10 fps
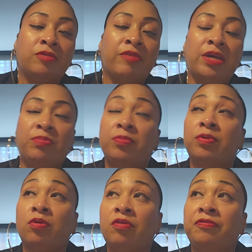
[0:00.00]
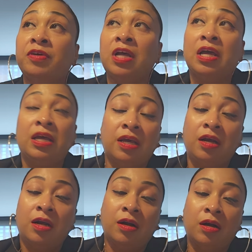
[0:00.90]
You're writing people off.
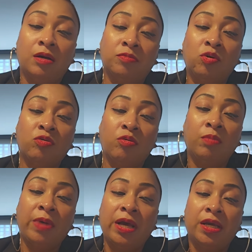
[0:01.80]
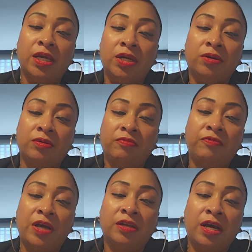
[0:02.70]
Um, no going back here,
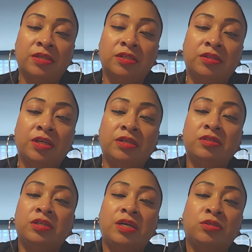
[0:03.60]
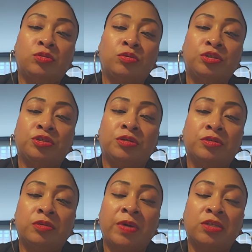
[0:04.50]
finalizing things. Yes, torture.
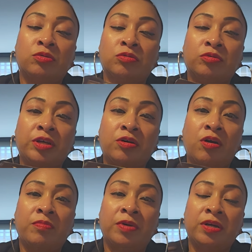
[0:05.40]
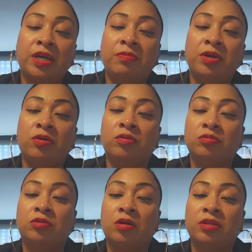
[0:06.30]
Somebody's going through their karma. Here we go.
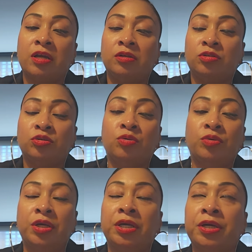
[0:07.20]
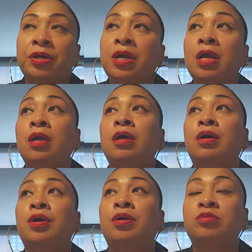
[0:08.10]
Dark night of the soul here.
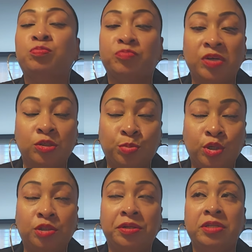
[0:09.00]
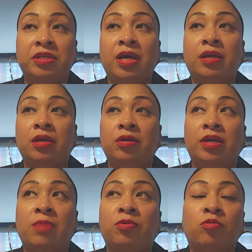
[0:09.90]
Uh, being spiritually attacked here,
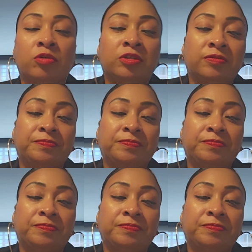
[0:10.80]
Capricorn.